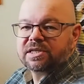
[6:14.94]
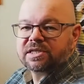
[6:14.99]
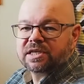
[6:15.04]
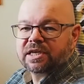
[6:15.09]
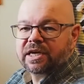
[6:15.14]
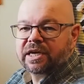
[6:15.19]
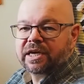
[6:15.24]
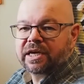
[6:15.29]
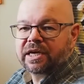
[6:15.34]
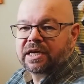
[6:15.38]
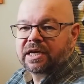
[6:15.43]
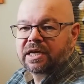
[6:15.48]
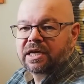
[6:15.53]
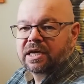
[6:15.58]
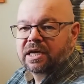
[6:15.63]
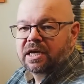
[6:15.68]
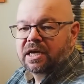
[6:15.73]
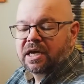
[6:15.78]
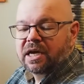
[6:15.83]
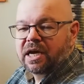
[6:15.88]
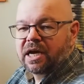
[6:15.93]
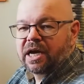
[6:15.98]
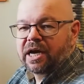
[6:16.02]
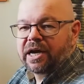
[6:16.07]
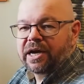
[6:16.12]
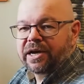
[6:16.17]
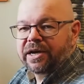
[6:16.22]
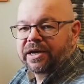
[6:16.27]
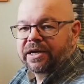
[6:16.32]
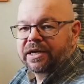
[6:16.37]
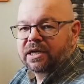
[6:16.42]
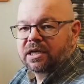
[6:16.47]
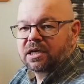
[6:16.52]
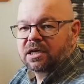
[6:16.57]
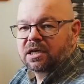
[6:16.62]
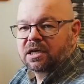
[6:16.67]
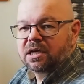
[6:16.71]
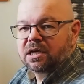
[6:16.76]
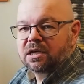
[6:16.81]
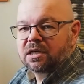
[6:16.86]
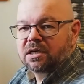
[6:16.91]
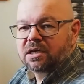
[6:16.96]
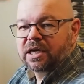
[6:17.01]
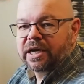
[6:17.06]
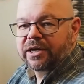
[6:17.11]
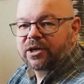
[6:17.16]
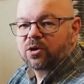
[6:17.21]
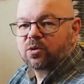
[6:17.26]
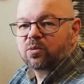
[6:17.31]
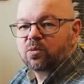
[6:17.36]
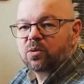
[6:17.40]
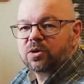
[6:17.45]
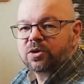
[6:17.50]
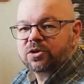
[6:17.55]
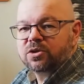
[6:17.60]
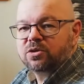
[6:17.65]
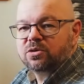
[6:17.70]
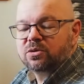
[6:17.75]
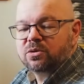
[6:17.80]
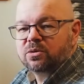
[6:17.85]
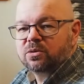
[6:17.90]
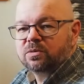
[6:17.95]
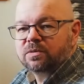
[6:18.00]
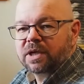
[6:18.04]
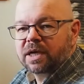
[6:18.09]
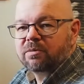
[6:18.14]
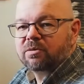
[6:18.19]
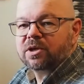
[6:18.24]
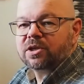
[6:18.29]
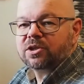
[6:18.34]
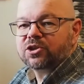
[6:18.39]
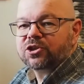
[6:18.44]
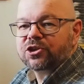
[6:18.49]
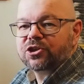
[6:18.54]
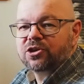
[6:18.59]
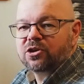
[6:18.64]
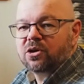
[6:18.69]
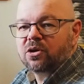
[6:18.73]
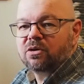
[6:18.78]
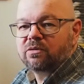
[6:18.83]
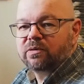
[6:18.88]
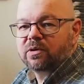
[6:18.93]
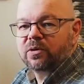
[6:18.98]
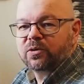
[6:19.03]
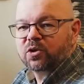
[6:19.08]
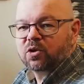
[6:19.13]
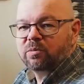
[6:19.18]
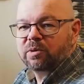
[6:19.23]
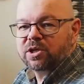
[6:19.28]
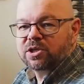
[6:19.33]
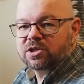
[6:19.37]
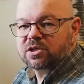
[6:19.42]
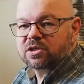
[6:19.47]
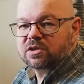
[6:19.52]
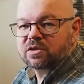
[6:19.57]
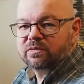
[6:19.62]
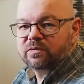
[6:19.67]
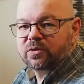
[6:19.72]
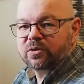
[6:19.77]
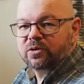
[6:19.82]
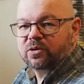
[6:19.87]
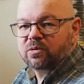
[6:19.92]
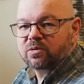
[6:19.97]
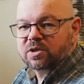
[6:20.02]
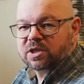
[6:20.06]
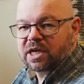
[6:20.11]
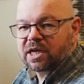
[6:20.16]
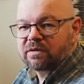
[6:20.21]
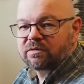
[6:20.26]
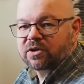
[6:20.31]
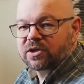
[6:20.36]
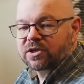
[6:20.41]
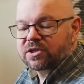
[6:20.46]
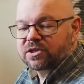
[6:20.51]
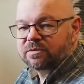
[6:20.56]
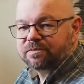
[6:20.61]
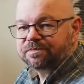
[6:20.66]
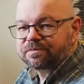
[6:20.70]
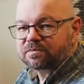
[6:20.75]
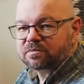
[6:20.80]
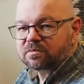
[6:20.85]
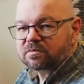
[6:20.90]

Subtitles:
say I want to turn off automations for those covers,